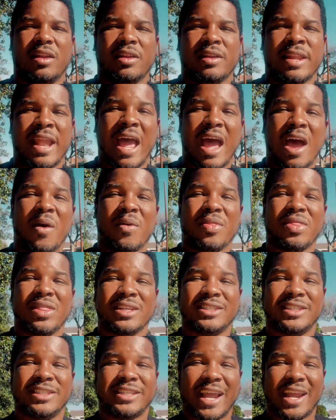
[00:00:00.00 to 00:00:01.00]
Now,
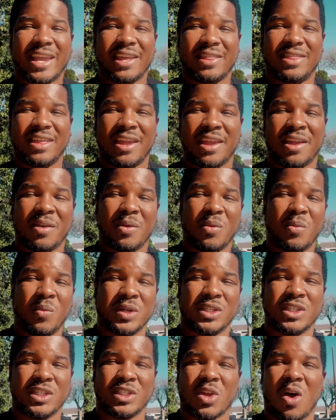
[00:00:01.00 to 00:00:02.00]
the second thing,
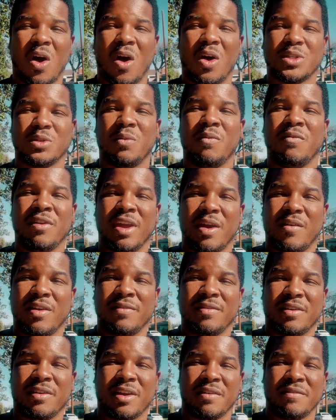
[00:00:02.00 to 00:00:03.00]
which is also very,
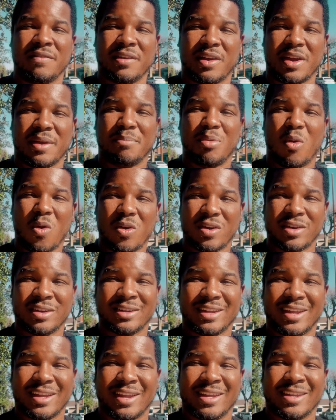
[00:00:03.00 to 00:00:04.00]
very, very
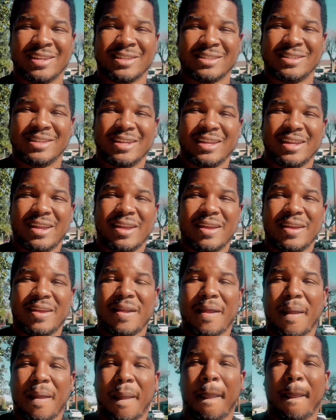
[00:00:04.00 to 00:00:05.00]
important, is
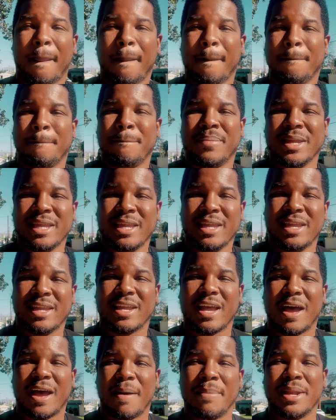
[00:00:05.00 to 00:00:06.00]

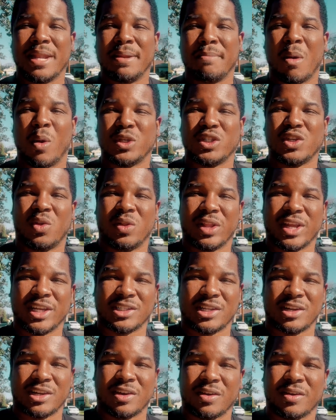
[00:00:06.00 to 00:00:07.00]
become an emotional
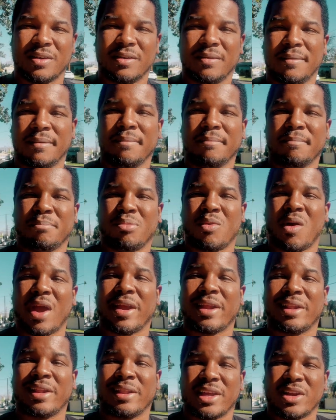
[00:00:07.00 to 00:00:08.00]
listener.
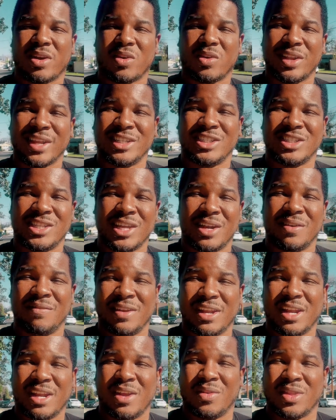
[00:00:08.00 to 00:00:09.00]
Brian literally just did a
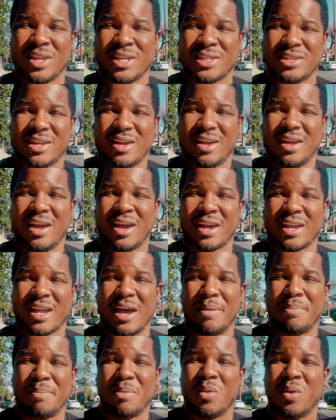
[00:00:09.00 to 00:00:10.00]
video on this a
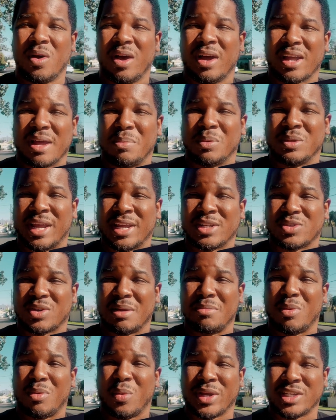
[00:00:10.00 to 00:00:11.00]
couple a couple days or a
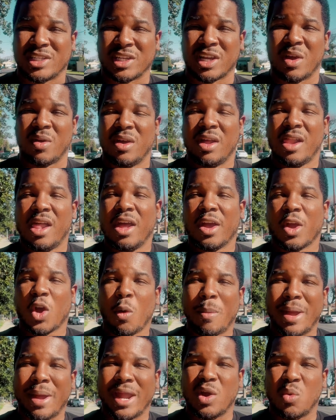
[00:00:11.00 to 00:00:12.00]
couple weeks ago.
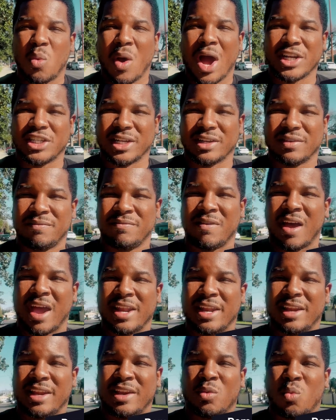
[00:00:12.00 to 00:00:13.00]
Go back and watch it.
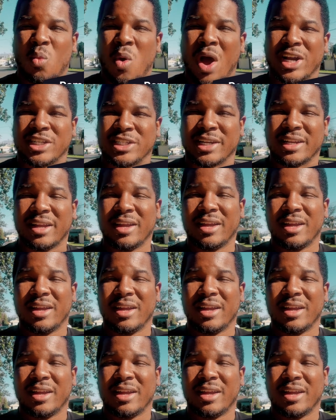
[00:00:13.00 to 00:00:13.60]
Find it and watch it.